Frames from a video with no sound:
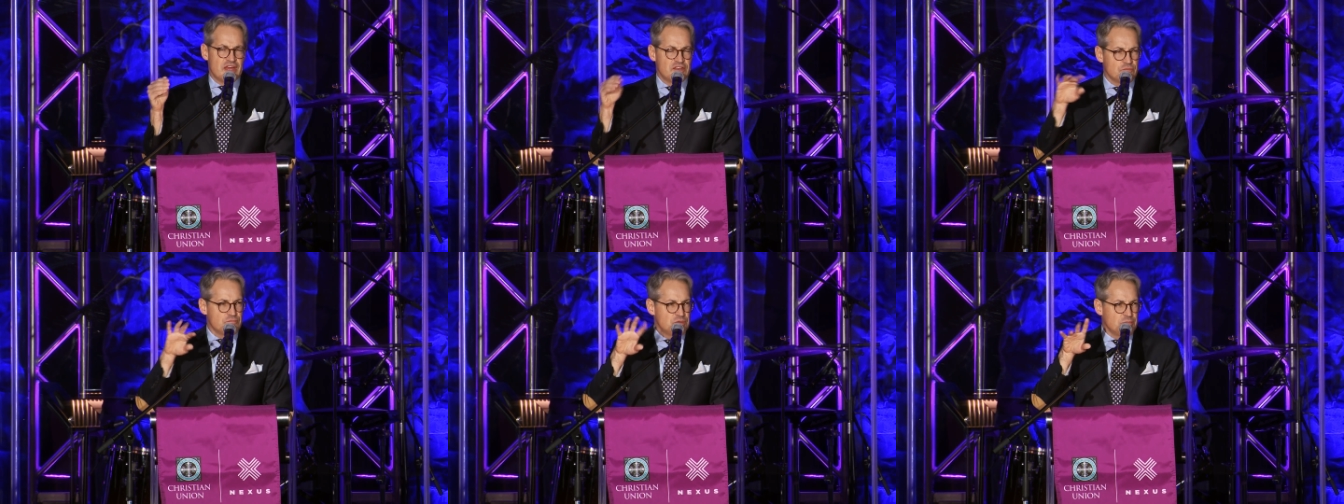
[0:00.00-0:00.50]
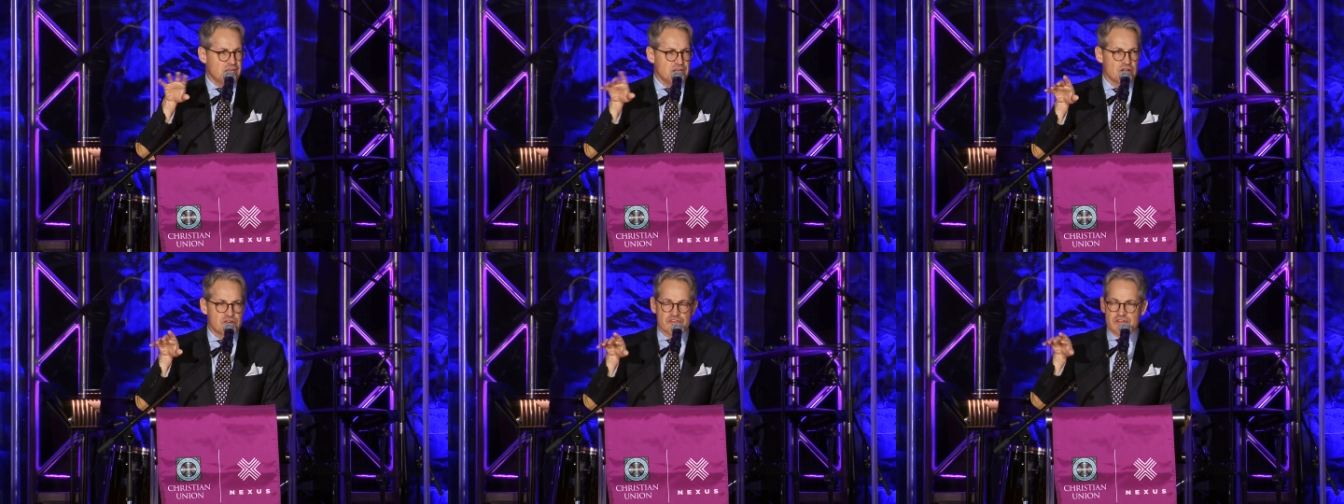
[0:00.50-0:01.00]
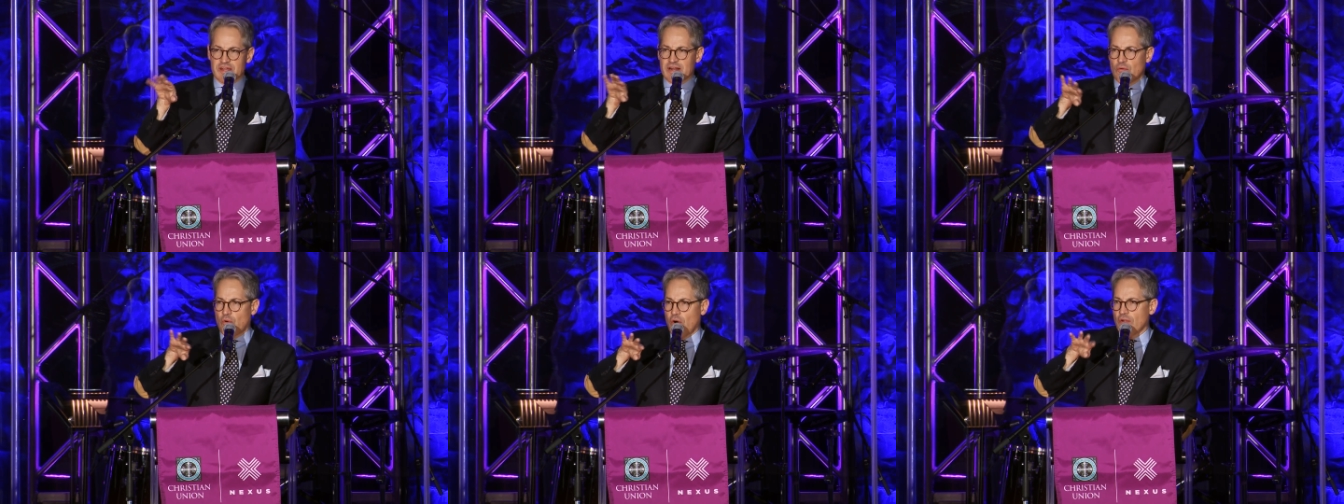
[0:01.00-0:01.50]
And you, you begin to understand
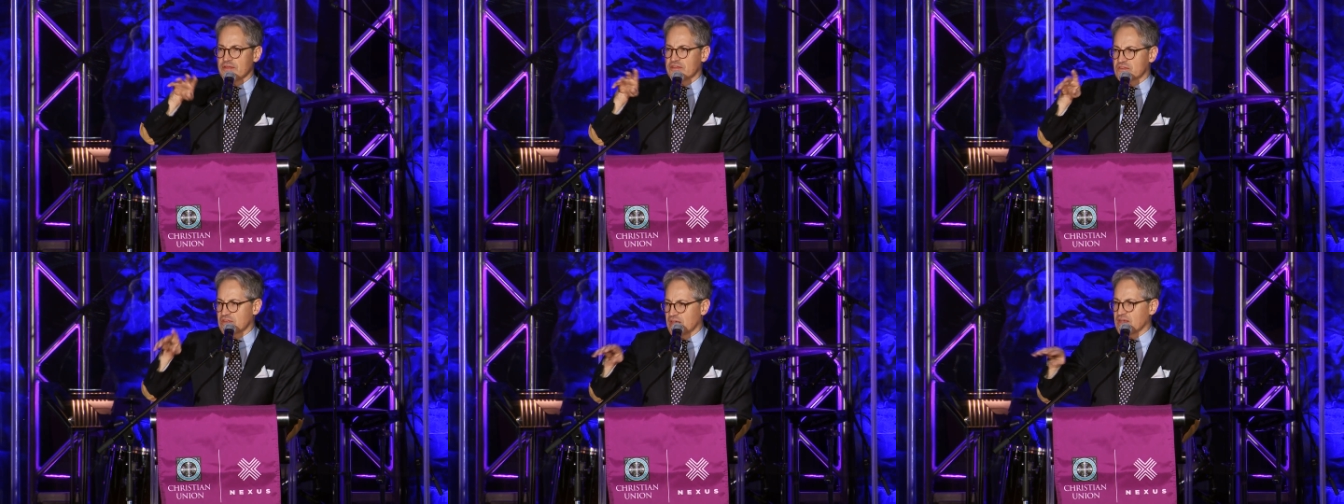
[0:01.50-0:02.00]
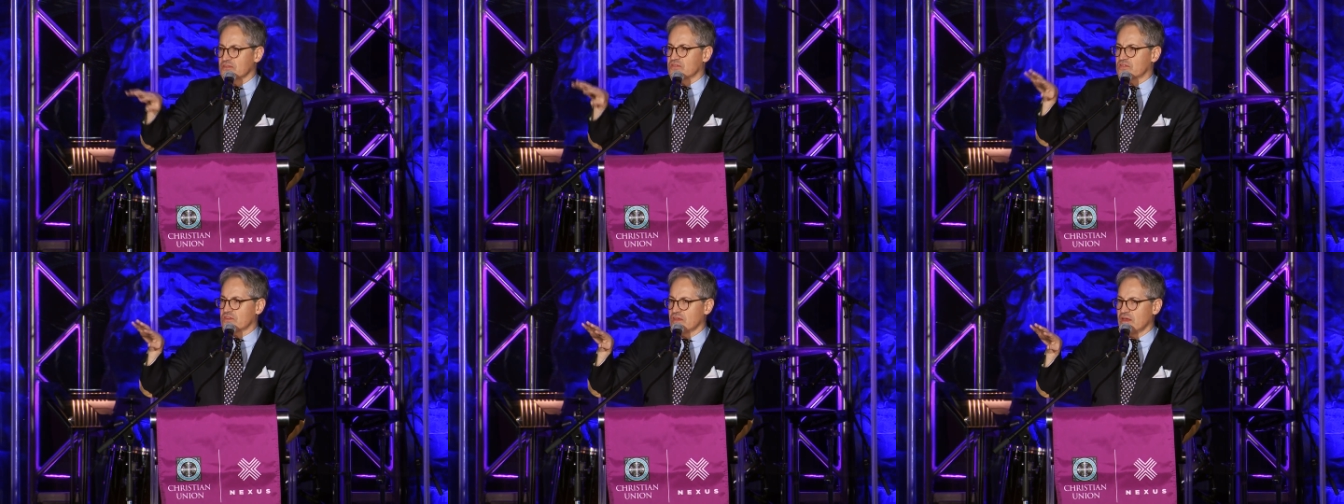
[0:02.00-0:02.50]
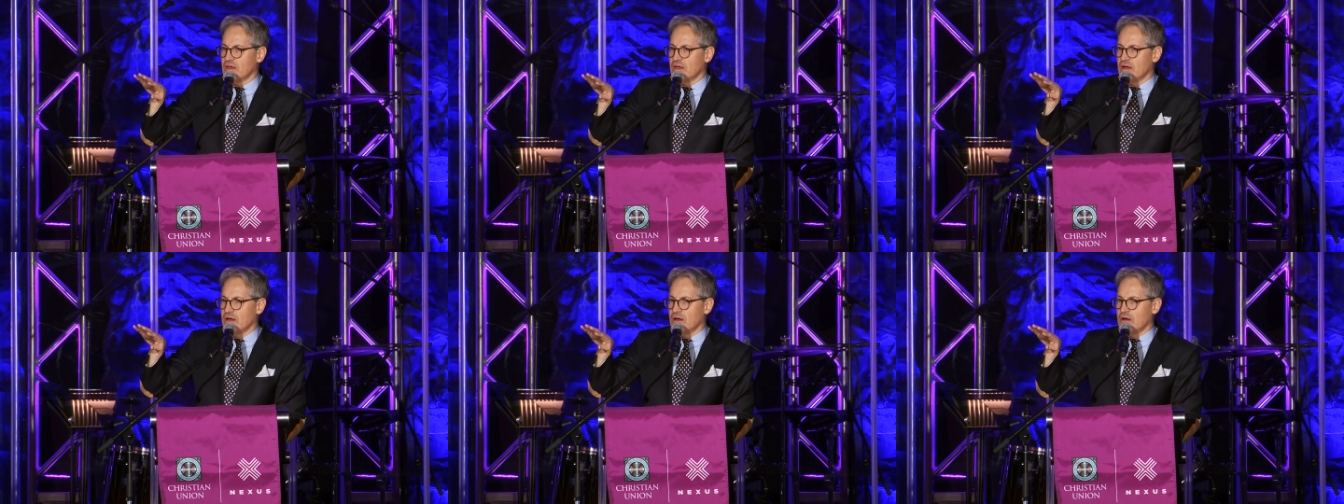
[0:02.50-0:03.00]
how all these things
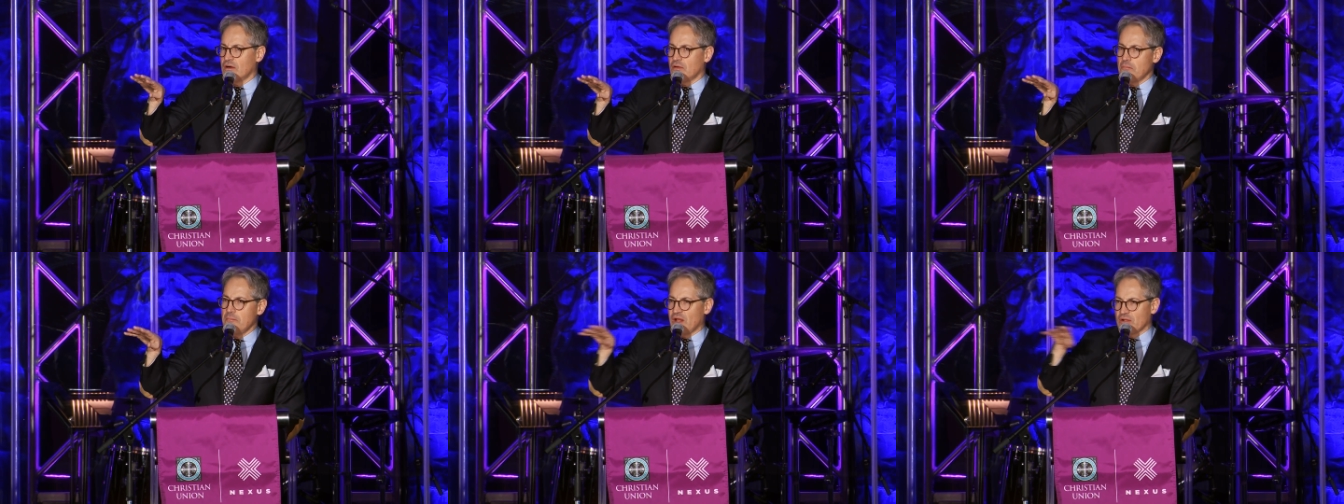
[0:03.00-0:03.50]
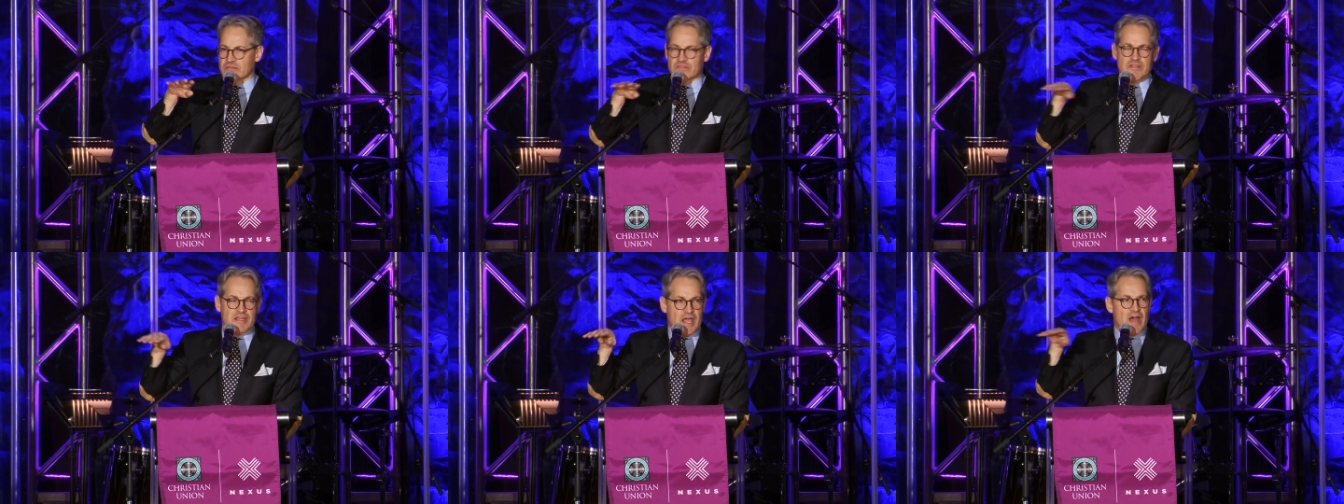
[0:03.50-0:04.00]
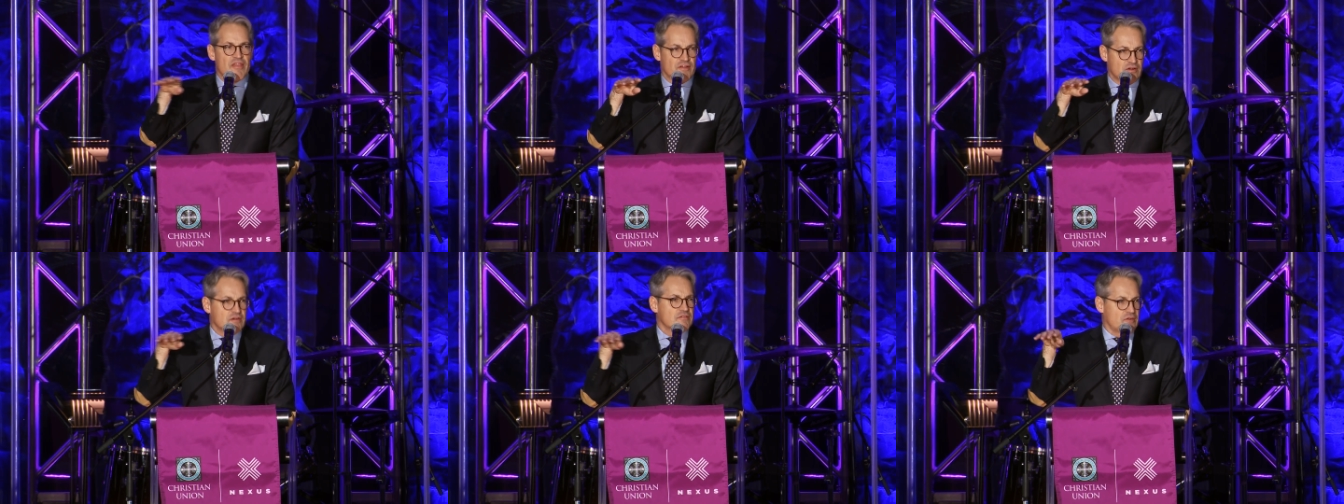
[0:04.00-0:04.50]
melt
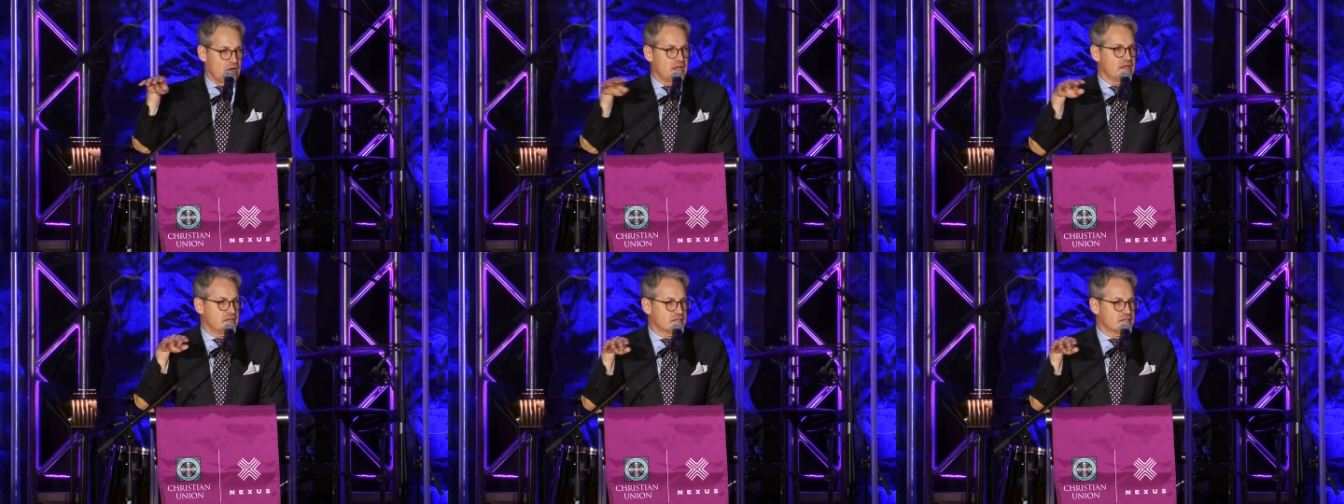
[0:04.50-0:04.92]
together, right?